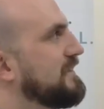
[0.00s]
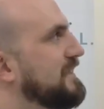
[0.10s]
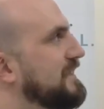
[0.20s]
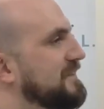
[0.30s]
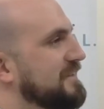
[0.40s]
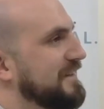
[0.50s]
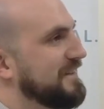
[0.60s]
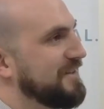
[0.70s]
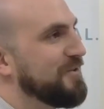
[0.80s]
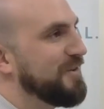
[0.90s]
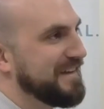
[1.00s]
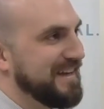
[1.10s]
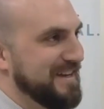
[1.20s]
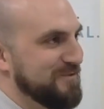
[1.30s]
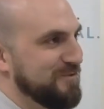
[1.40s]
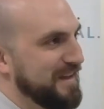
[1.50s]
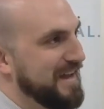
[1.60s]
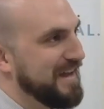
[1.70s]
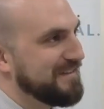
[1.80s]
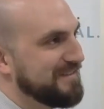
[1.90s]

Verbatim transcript: that he's like, no, I can't do that.